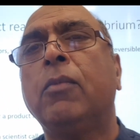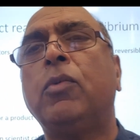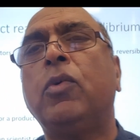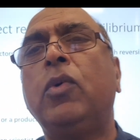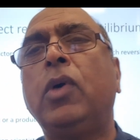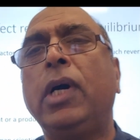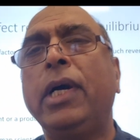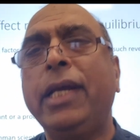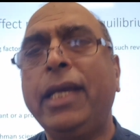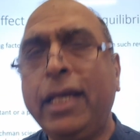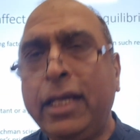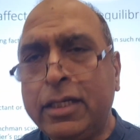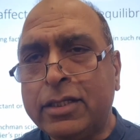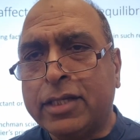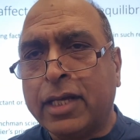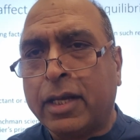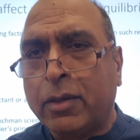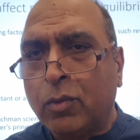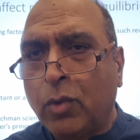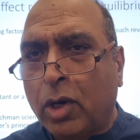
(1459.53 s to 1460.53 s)
But what he
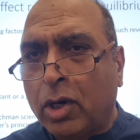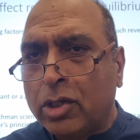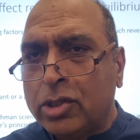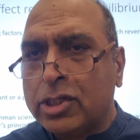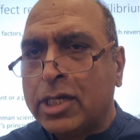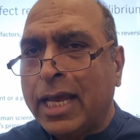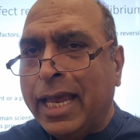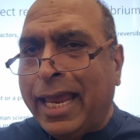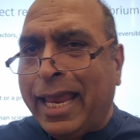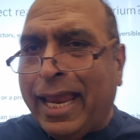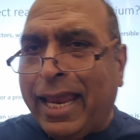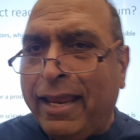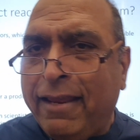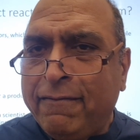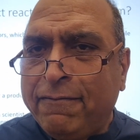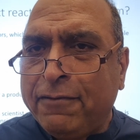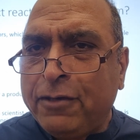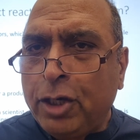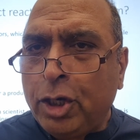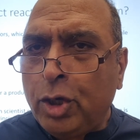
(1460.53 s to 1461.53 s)
said was,
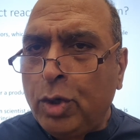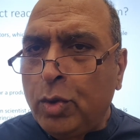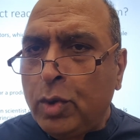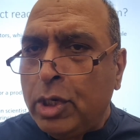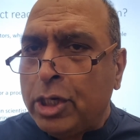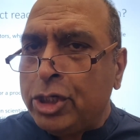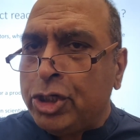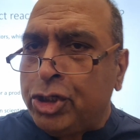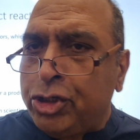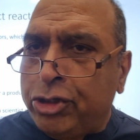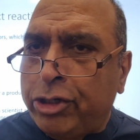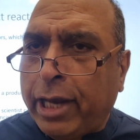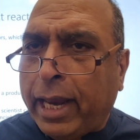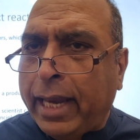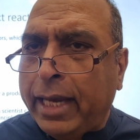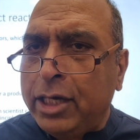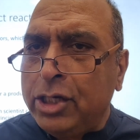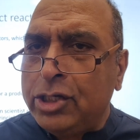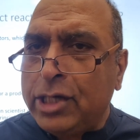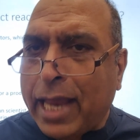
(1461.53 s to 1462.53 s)
if you
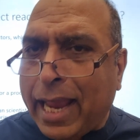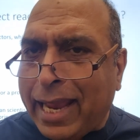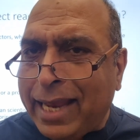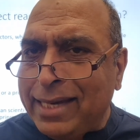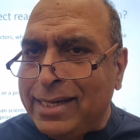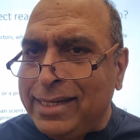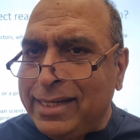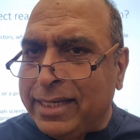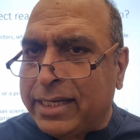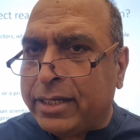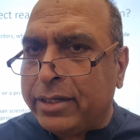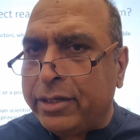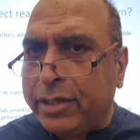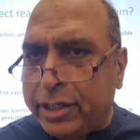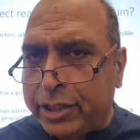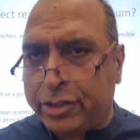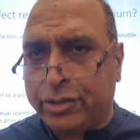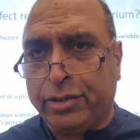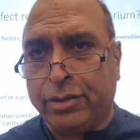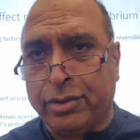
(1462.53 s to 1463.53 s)
change any
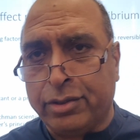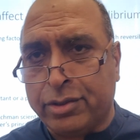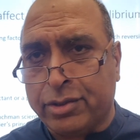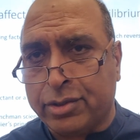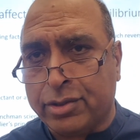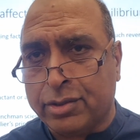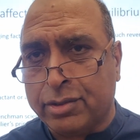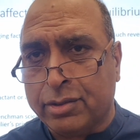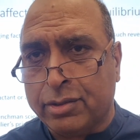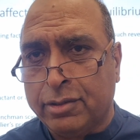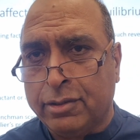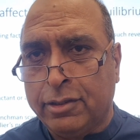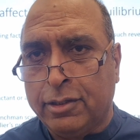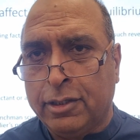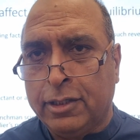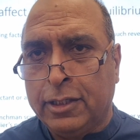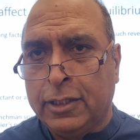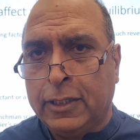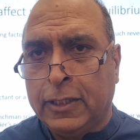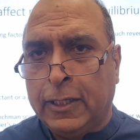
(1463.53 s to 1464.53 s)
conditions,
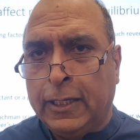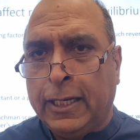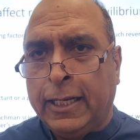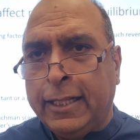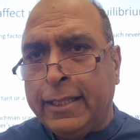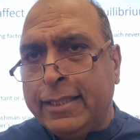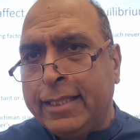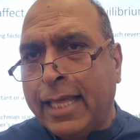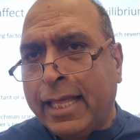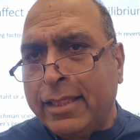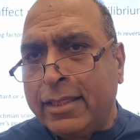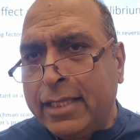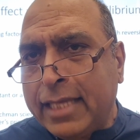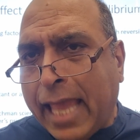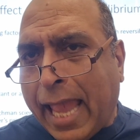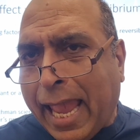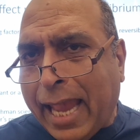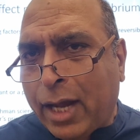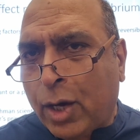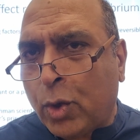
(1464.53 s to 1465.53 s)
then
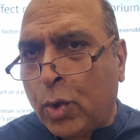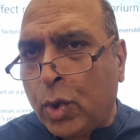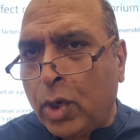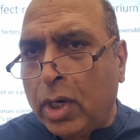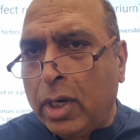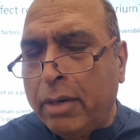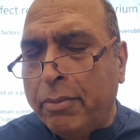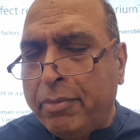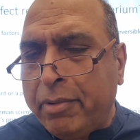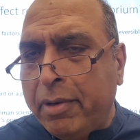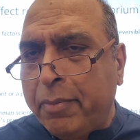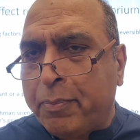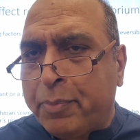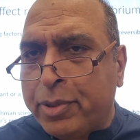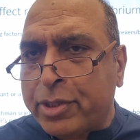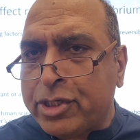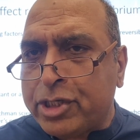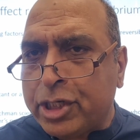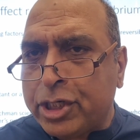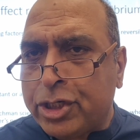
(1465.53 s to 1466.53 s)
the equilibrium
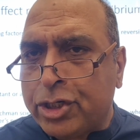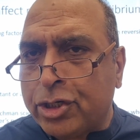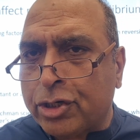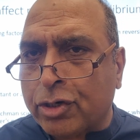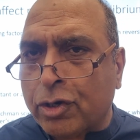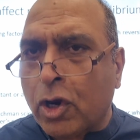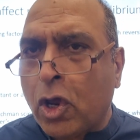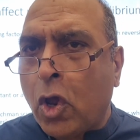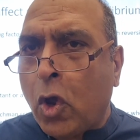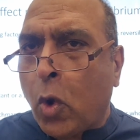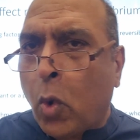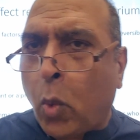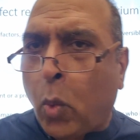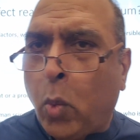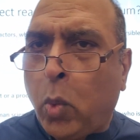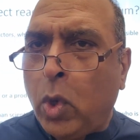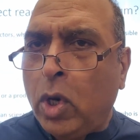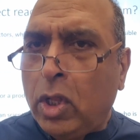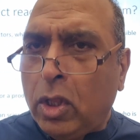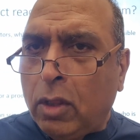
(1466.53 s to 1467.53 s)
position
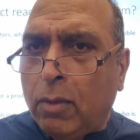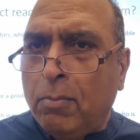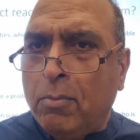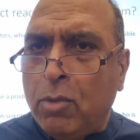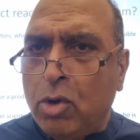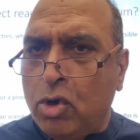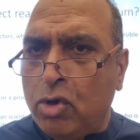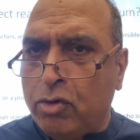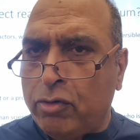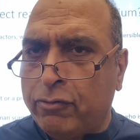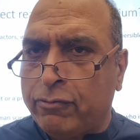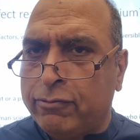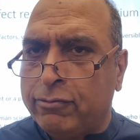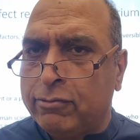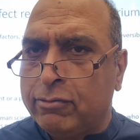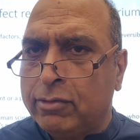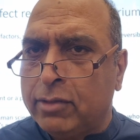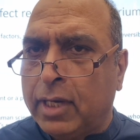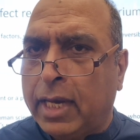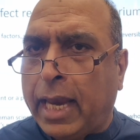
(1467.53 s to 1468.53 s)
will move.
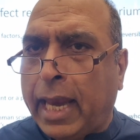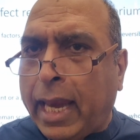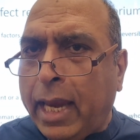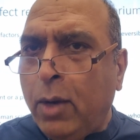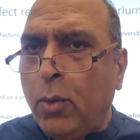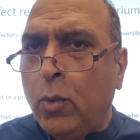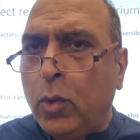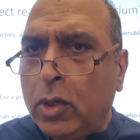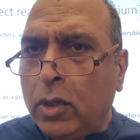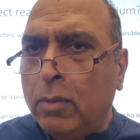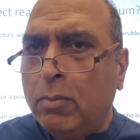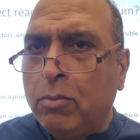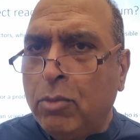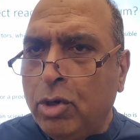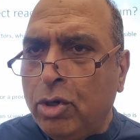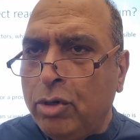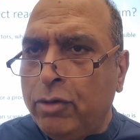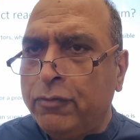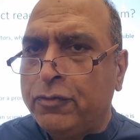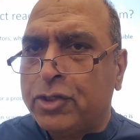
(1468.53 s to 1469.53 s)
It will
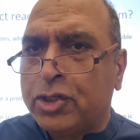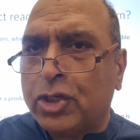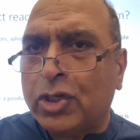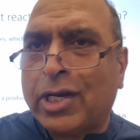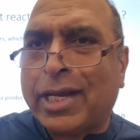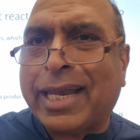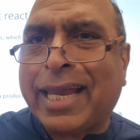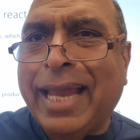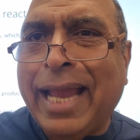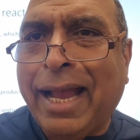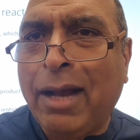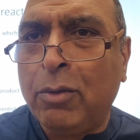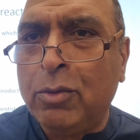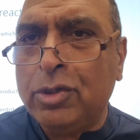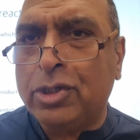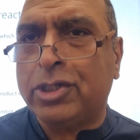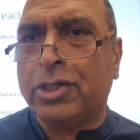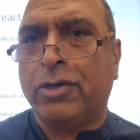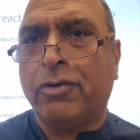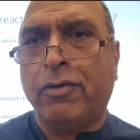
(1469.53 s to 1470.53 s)
move to
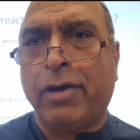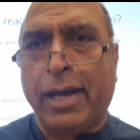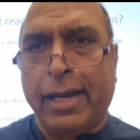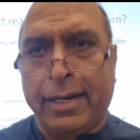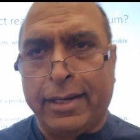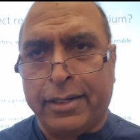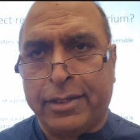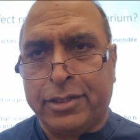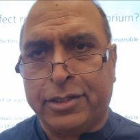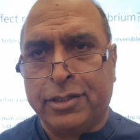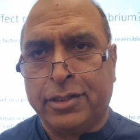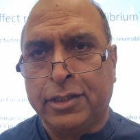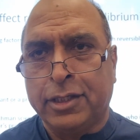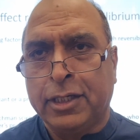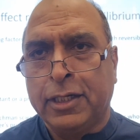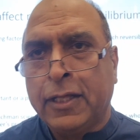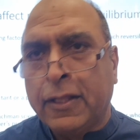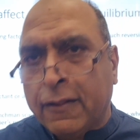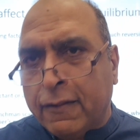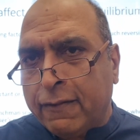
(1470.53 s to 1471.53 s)
counteract
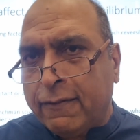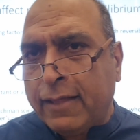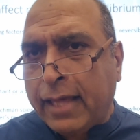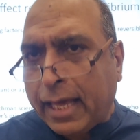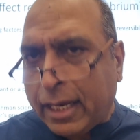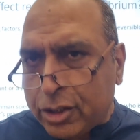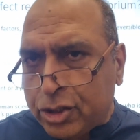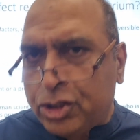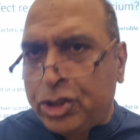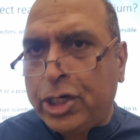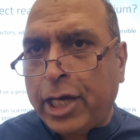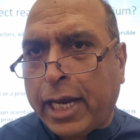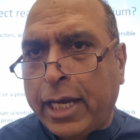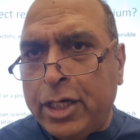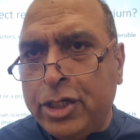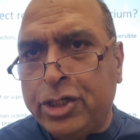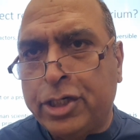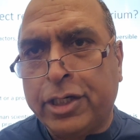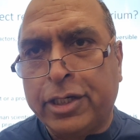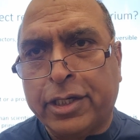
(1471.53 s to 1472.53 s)
that
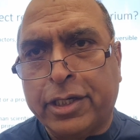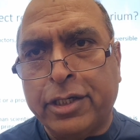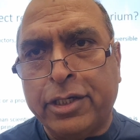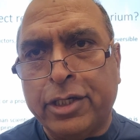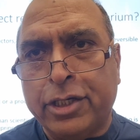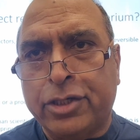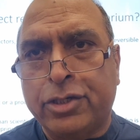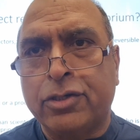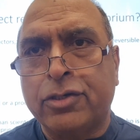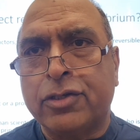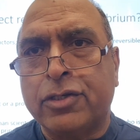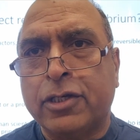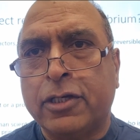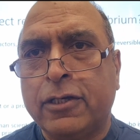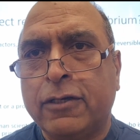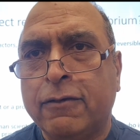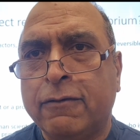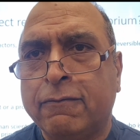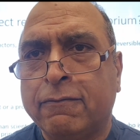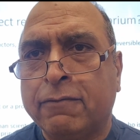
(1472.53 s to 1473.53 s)
change in conditions
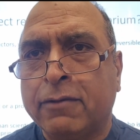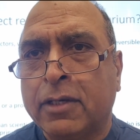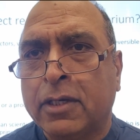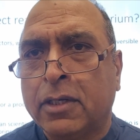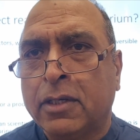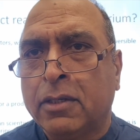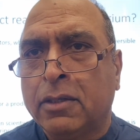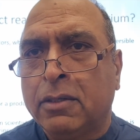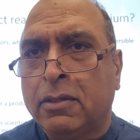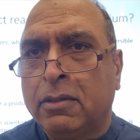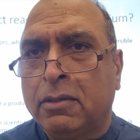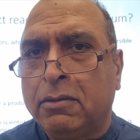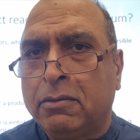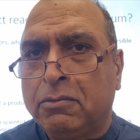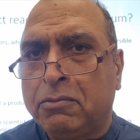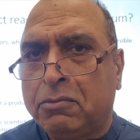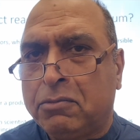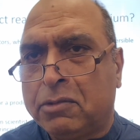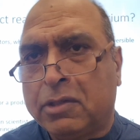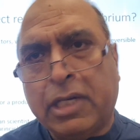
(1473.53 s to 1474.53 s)
that you've
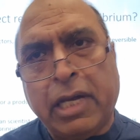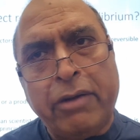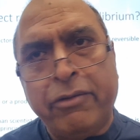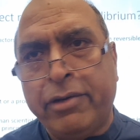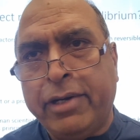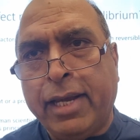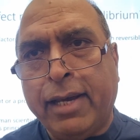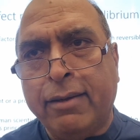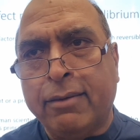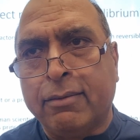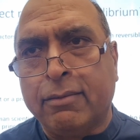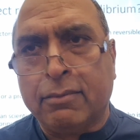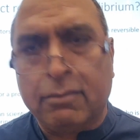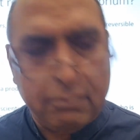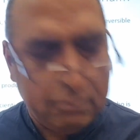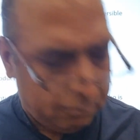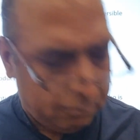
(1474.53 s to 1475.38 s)
carried out.